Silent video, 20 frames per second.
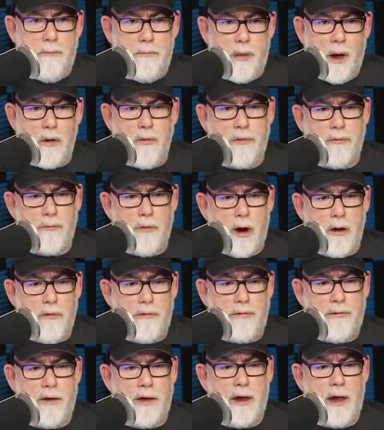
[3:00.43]
both
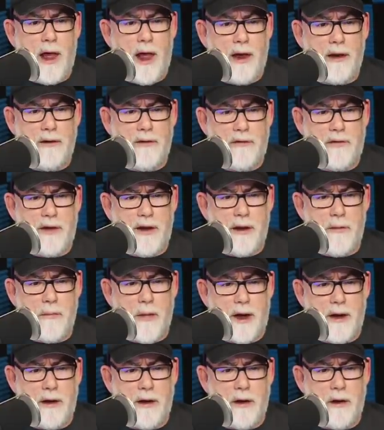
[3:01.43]
Rofi and
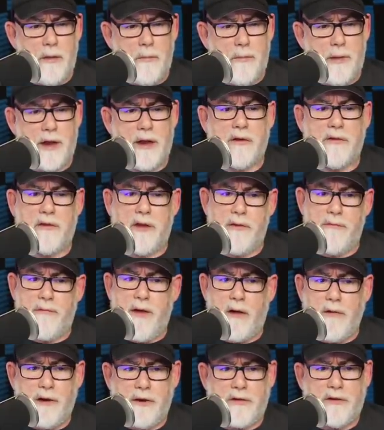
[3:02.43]
dmenu, because they're
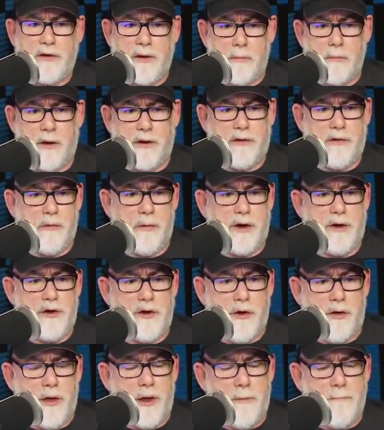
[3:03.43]
very similar to
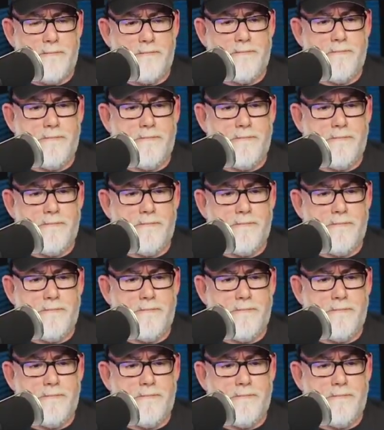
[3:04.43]
each other.